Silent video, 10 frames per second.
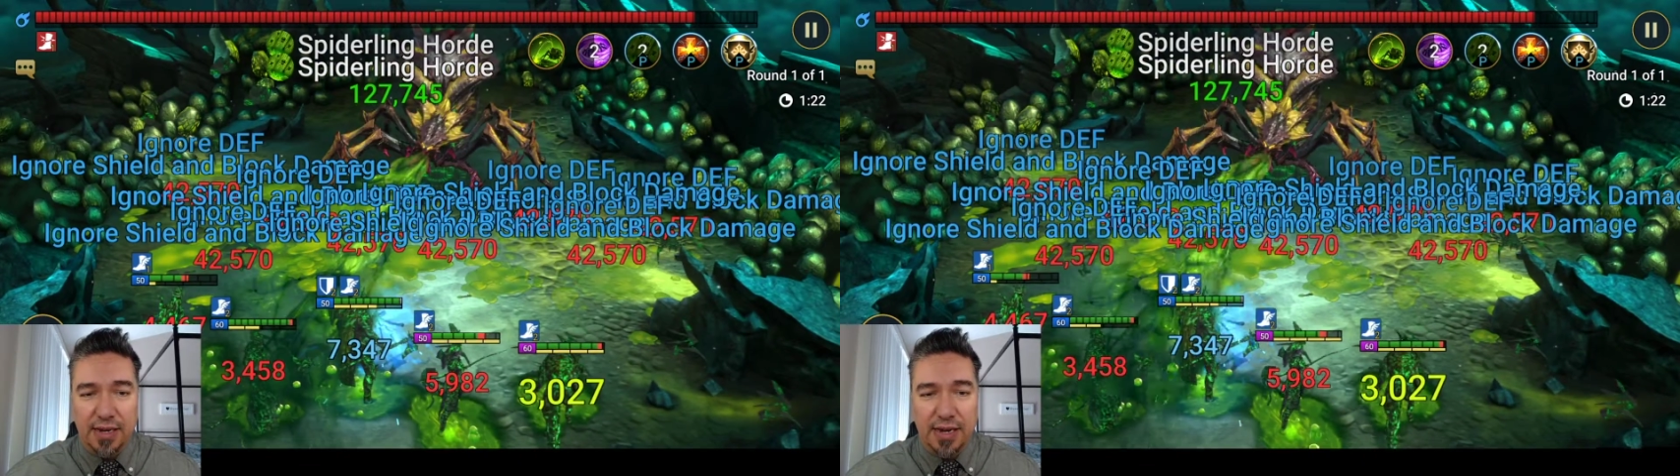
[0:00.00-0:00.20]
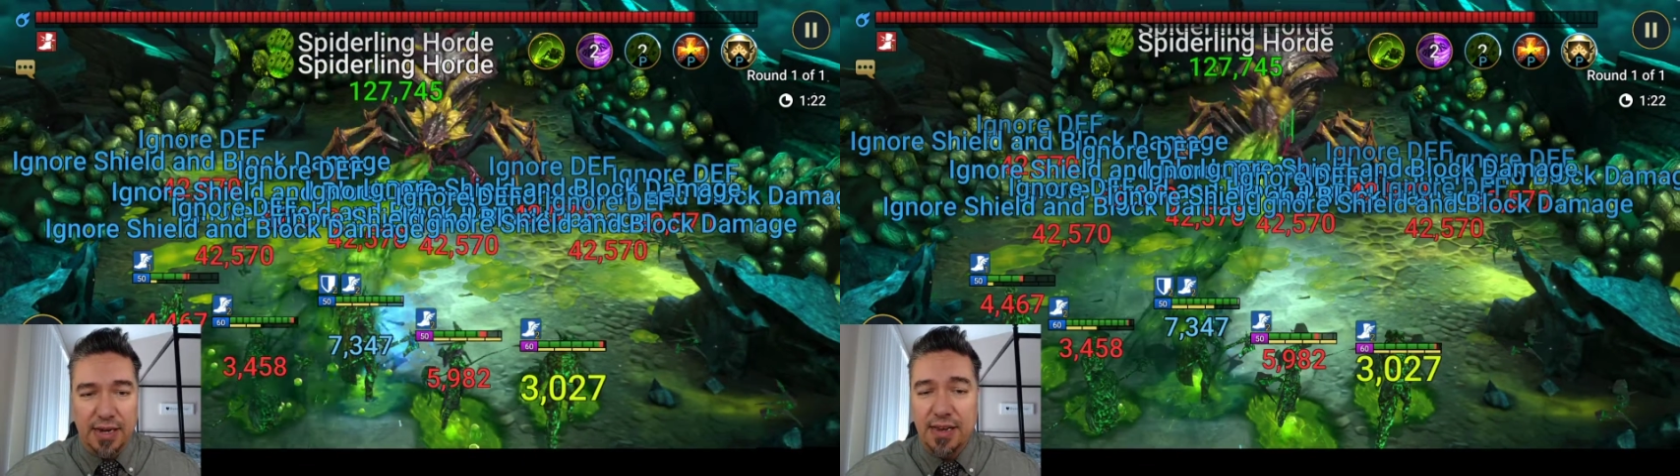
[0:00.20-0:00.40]

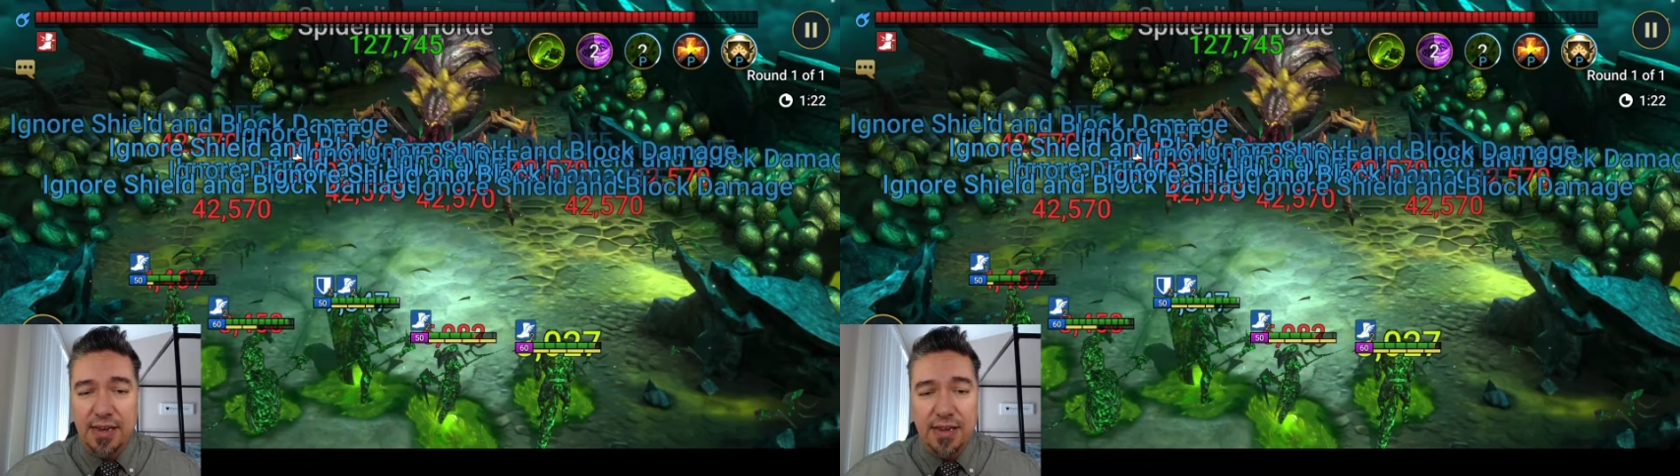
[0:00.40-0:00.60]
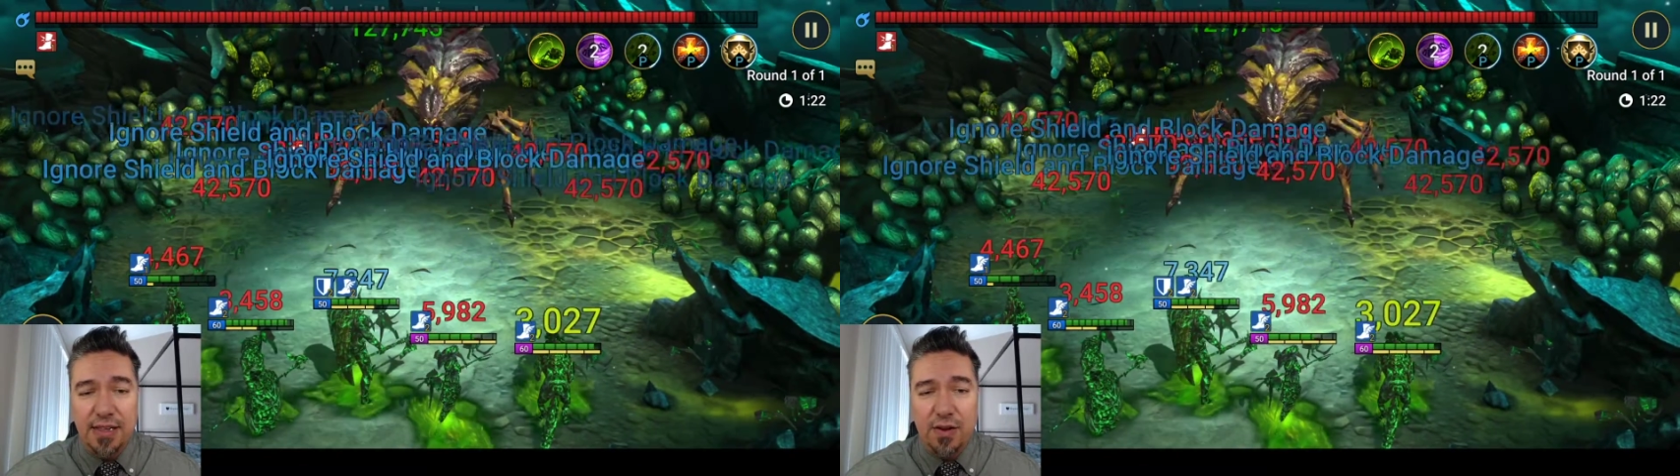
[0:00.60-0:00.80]

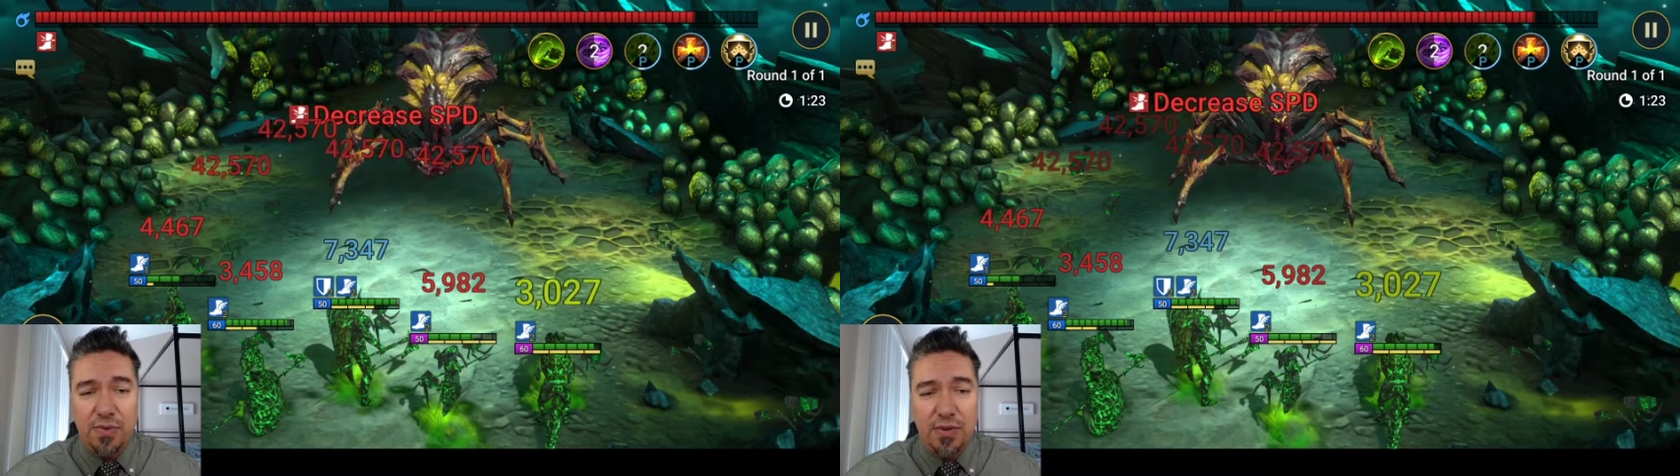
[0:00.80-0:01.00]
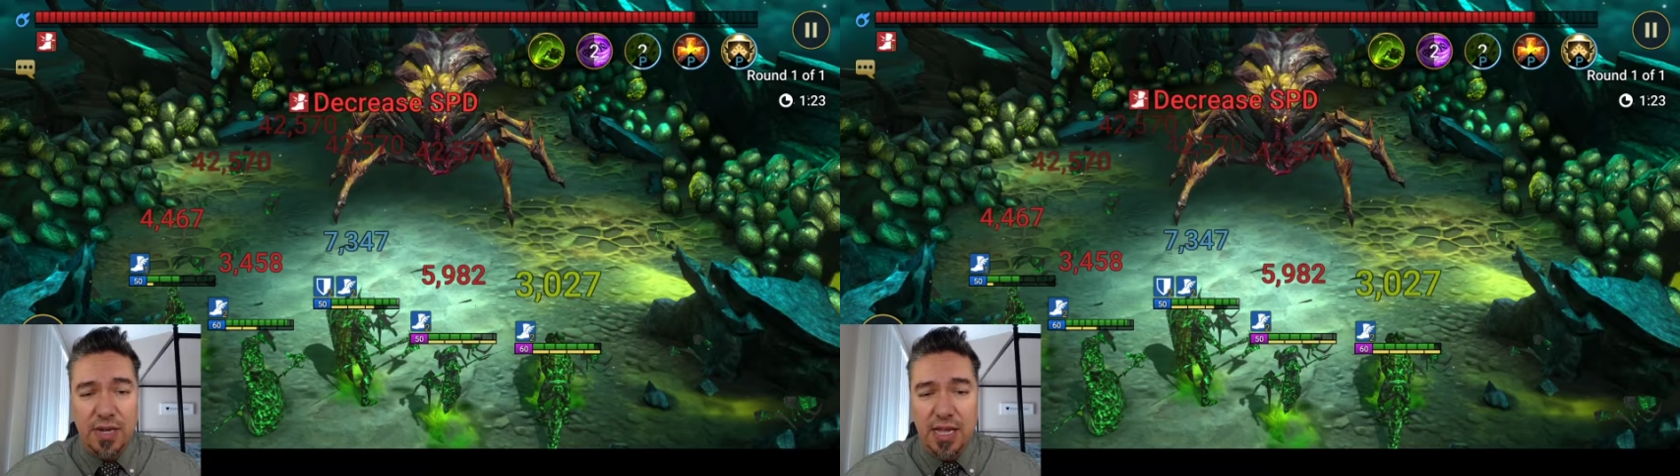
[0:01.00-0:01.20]

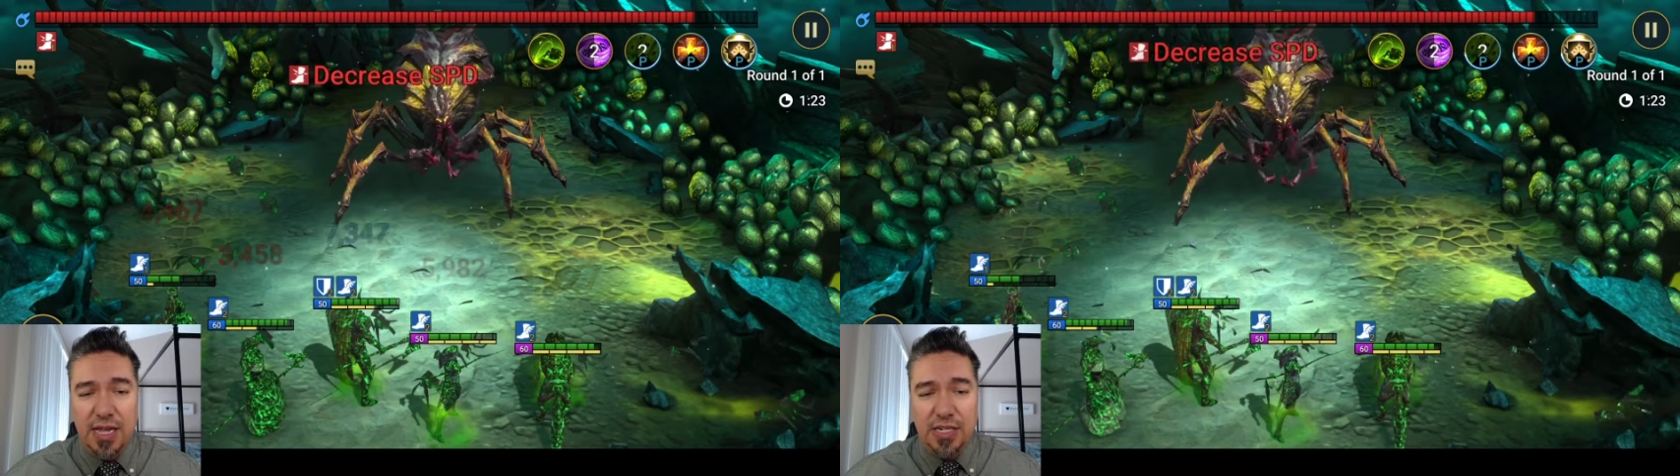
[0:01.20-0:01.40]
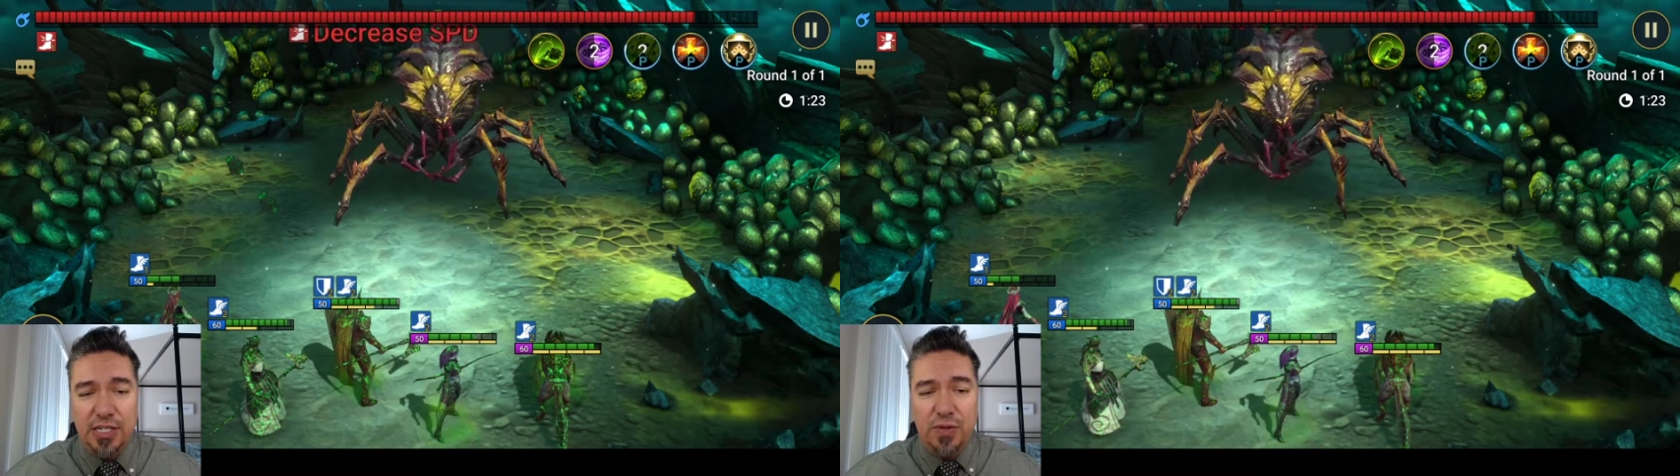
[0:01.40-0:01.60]
and
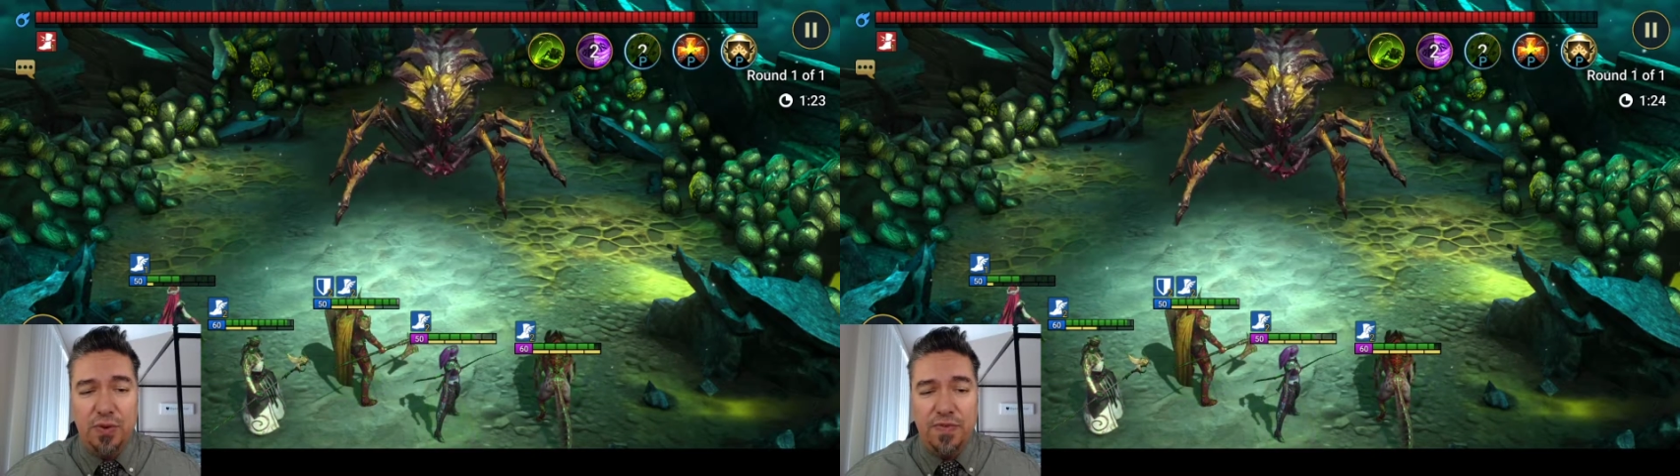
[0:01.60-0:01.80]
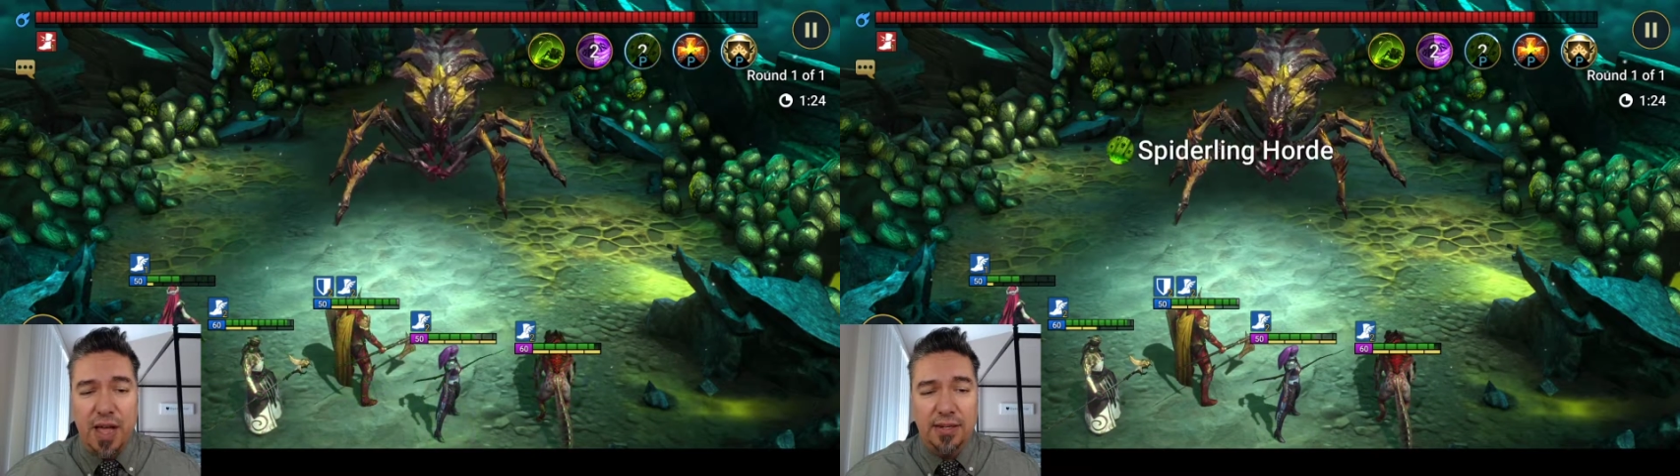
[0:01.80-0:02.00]
she's
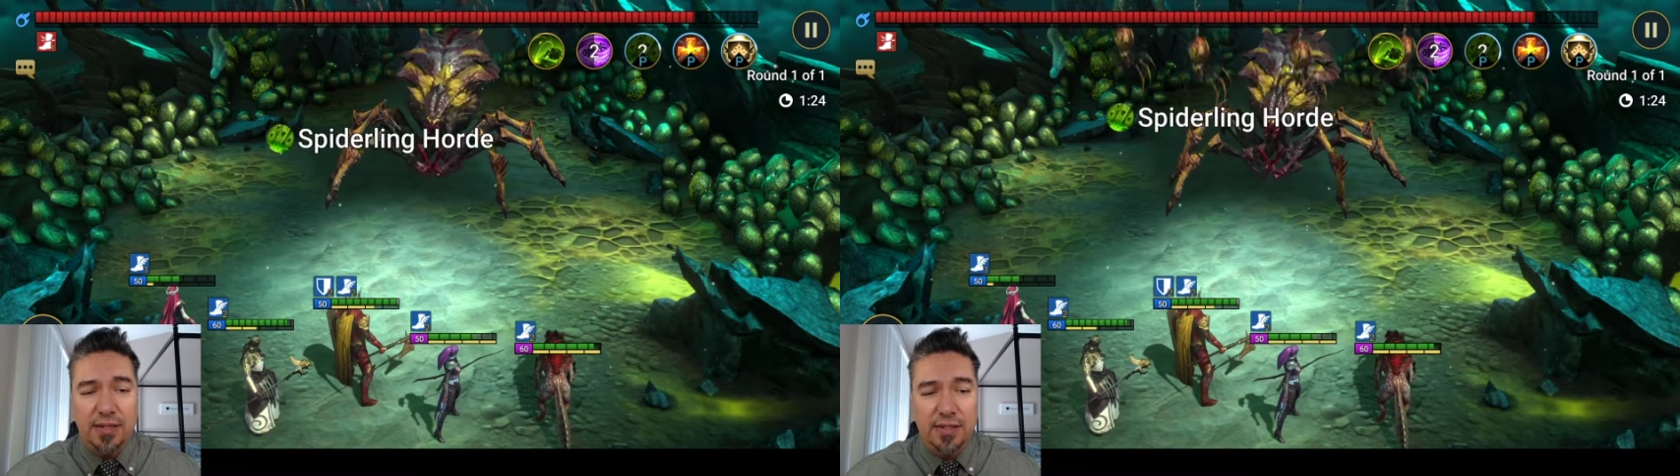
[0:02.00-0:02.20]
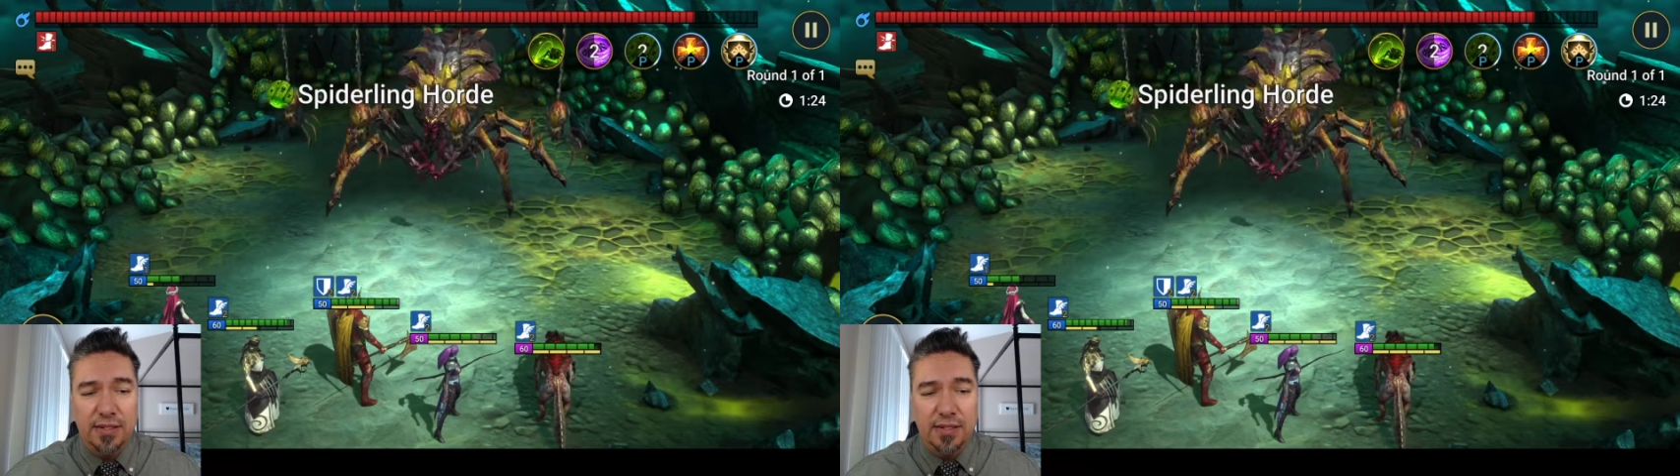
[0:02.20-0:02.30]
doing fine.